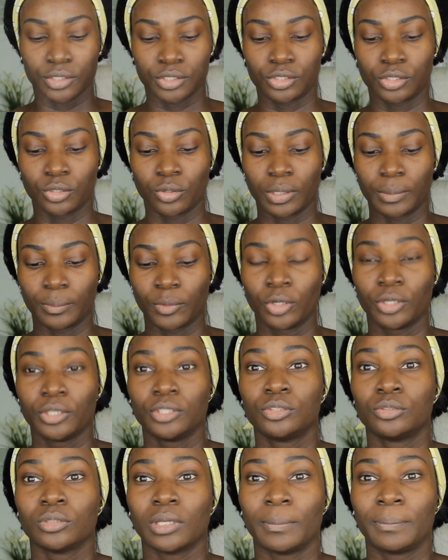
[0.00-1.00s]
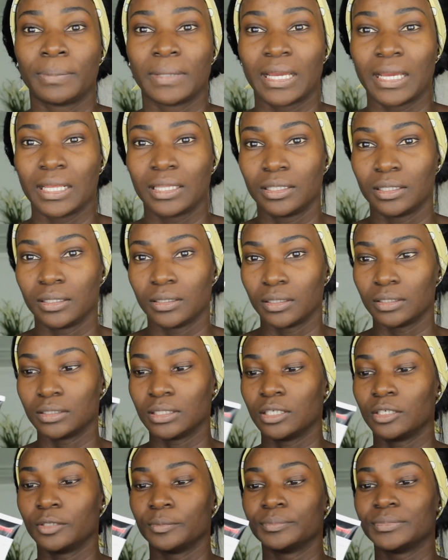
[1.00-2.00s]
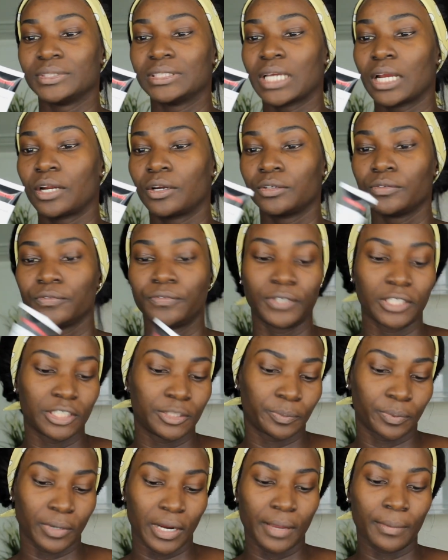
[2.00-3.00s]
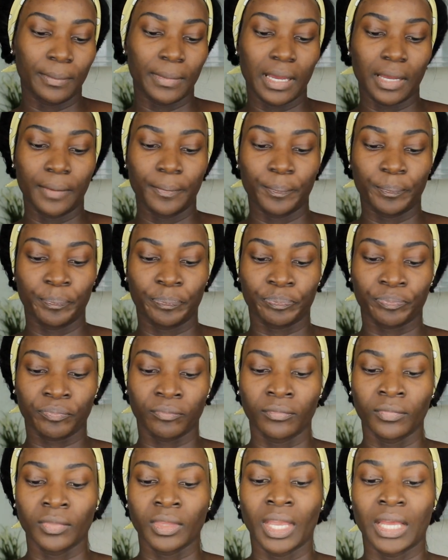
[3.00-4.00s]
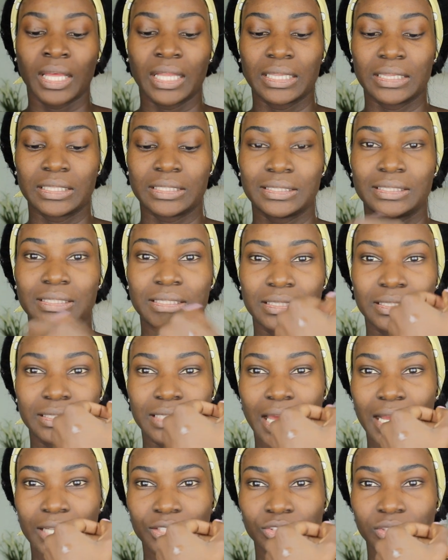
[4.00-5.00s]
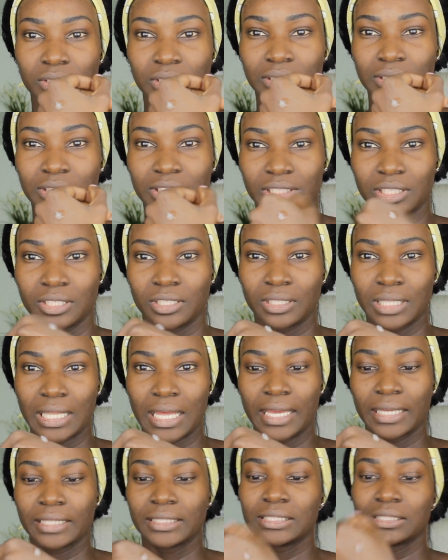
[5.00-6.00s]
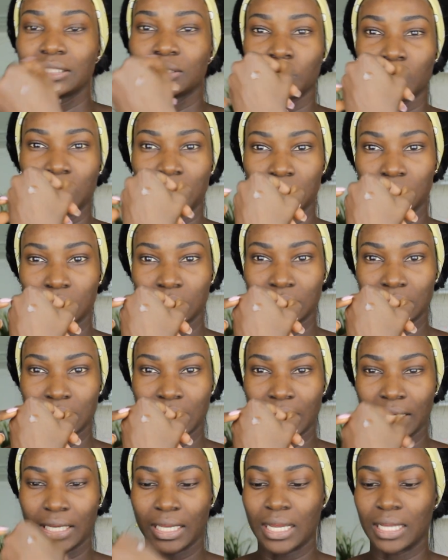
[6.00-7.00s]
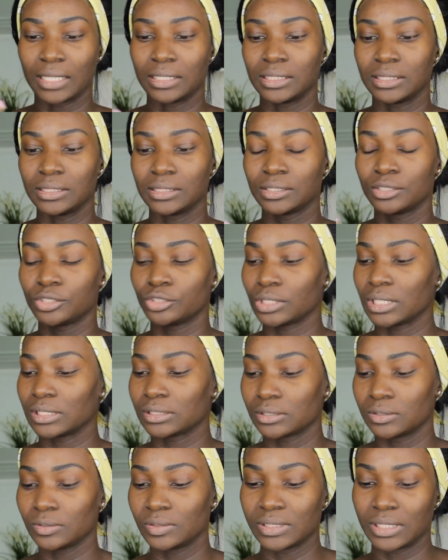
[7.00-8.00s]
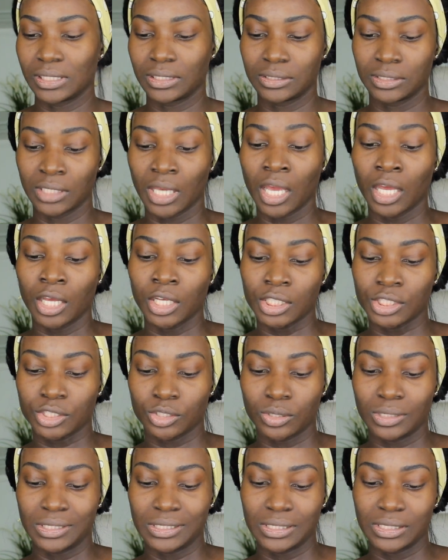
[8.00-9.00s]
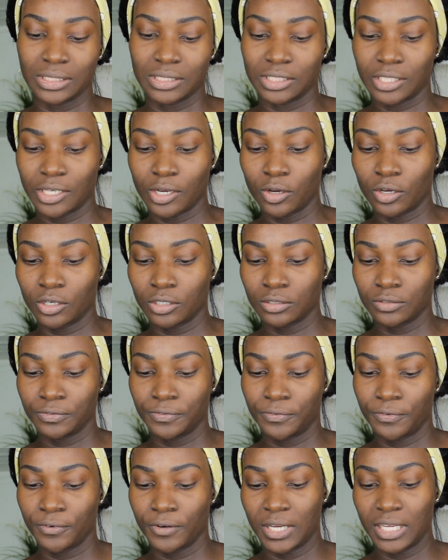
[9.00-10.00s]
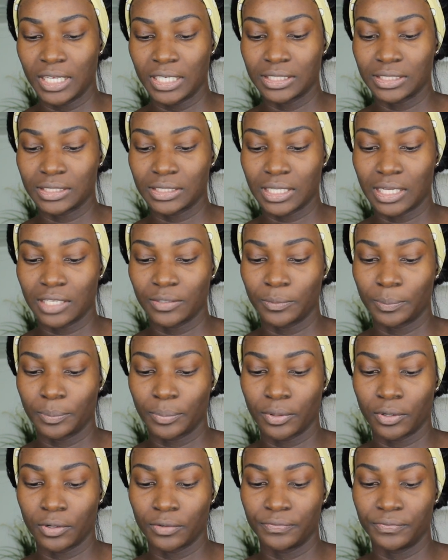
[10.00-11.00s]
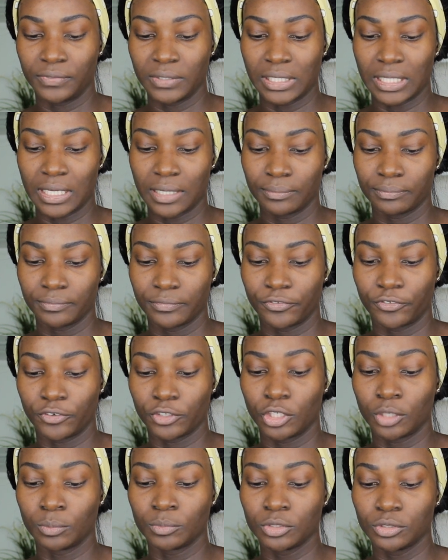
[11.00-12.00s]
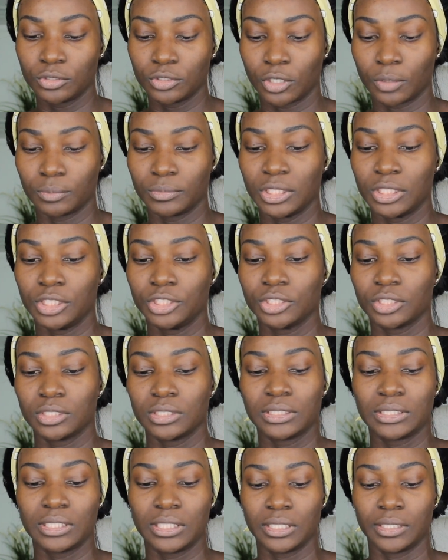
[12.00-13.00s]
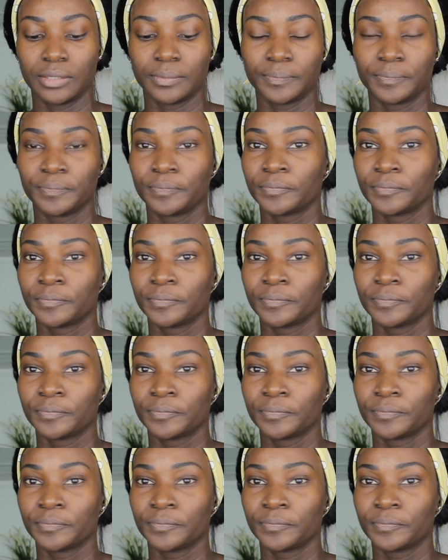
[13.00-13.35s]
So I'm going to apply the Zaron face primer. This is actually gel like. This is what it looks like, and it's translucent. So this is the oil-free instant pore filler for normal to combination skin.